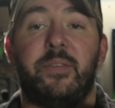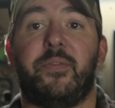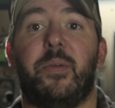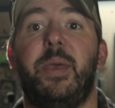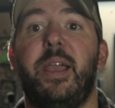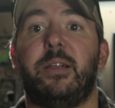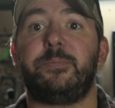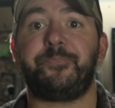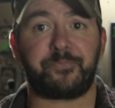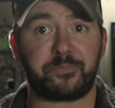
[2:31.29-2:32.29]
From
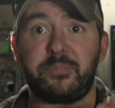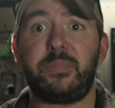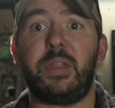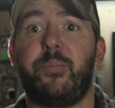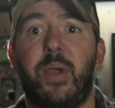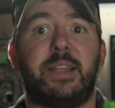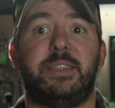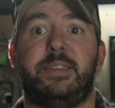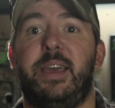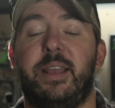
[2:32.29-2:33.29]
there,
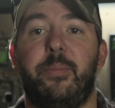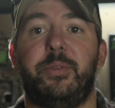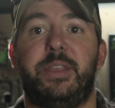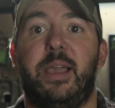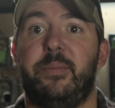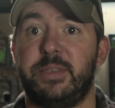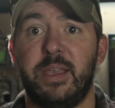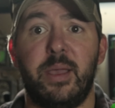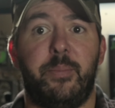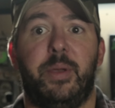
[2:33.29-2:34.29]
practice that a couple times,
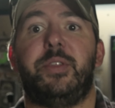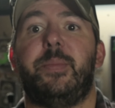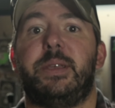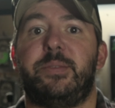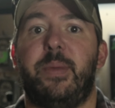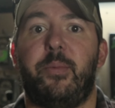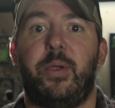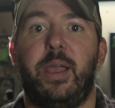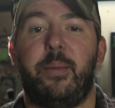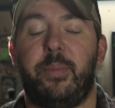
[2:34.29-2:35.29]
build the muscle
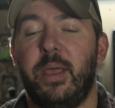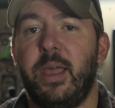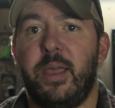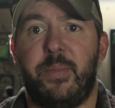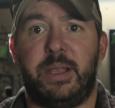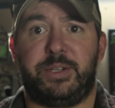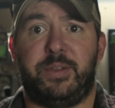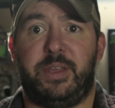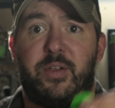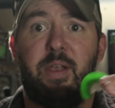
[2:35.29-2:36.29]
memory up, make sure
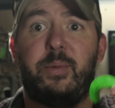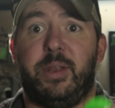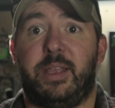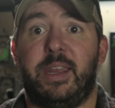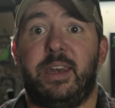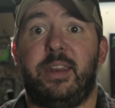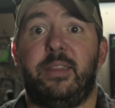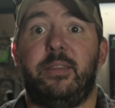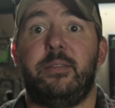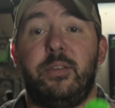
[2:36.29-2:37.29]
that you're able to get it
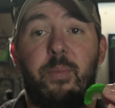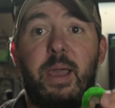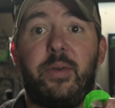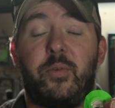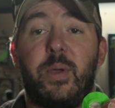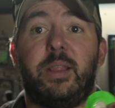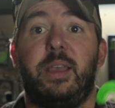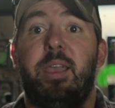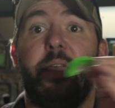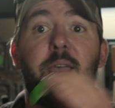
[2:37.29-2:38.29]
in your mouth
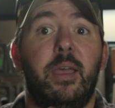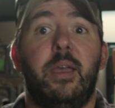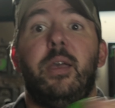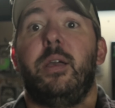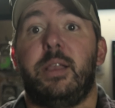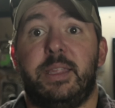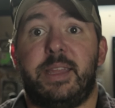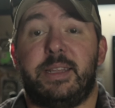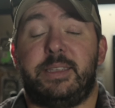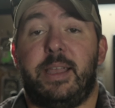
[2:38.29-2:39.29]
quickly, get
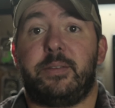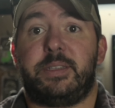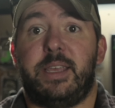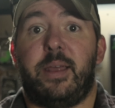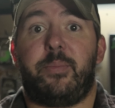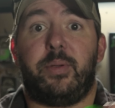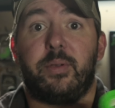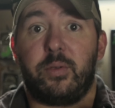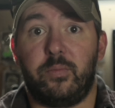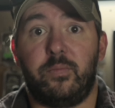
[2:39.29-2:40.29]
that sound set
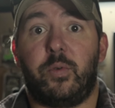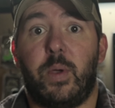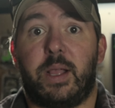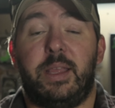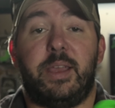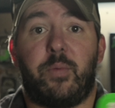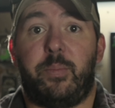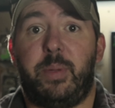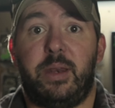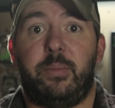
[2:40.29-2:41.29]
up quickly and
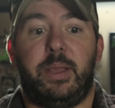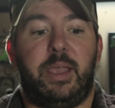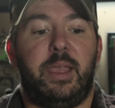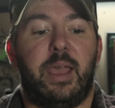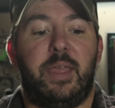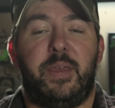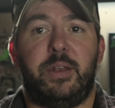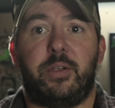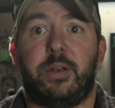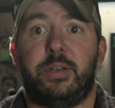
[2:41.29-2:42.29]
repeatably, and then
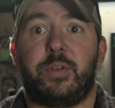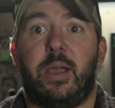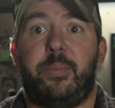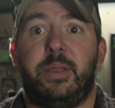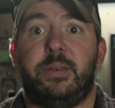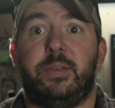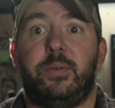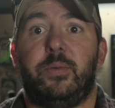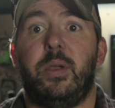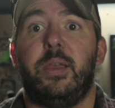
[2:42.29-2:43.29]
you're going to drop
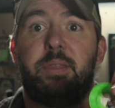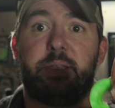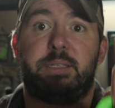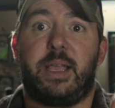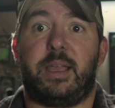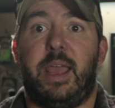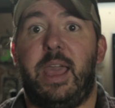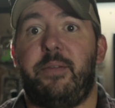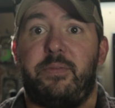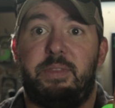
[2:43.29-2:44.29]
into the second
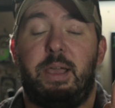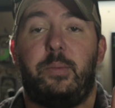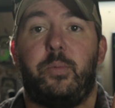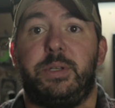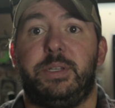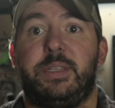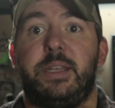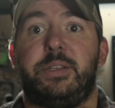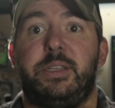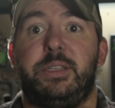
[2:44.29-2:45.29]
half of the yelp, which
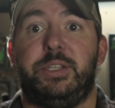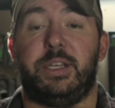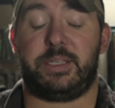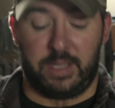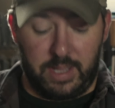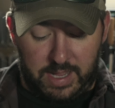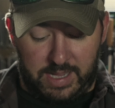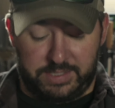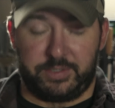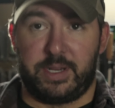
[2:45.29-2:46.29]
essentially is just
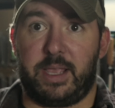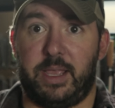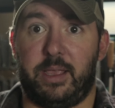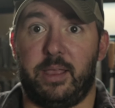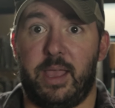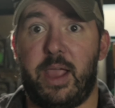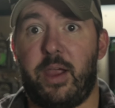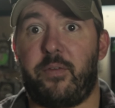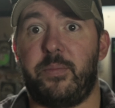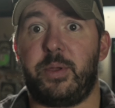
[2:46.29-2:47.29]
as you're taking
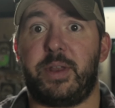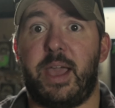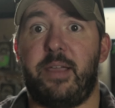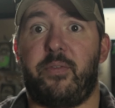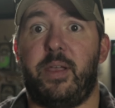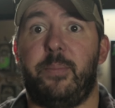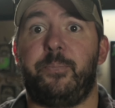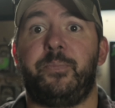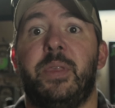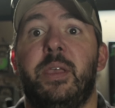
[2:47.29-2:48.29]
air from your
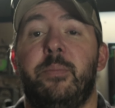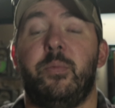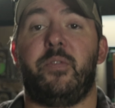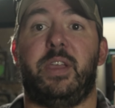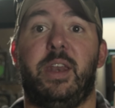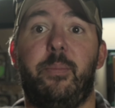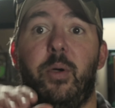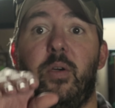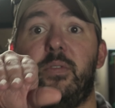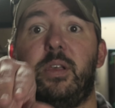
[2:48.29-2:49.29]
diaphragm, moving it
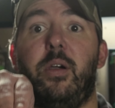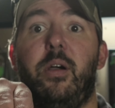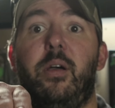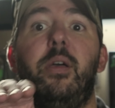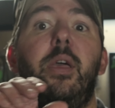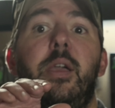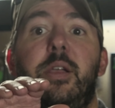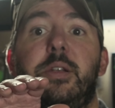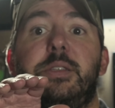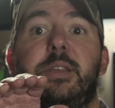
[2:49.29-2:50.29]
up over the call,
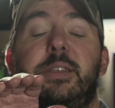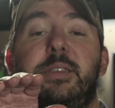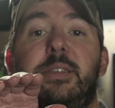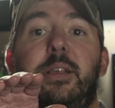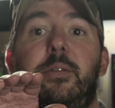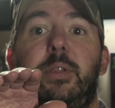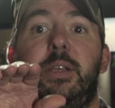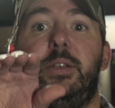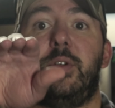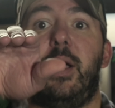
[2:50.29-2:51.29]
you're just going to
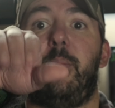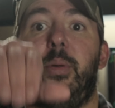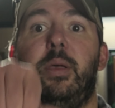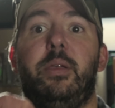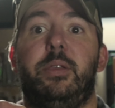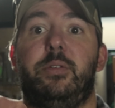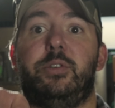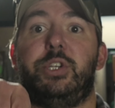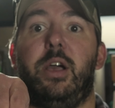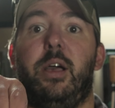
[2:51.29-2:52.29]
slowly drop your
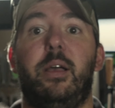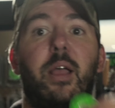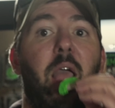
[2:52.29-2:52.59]
jaw.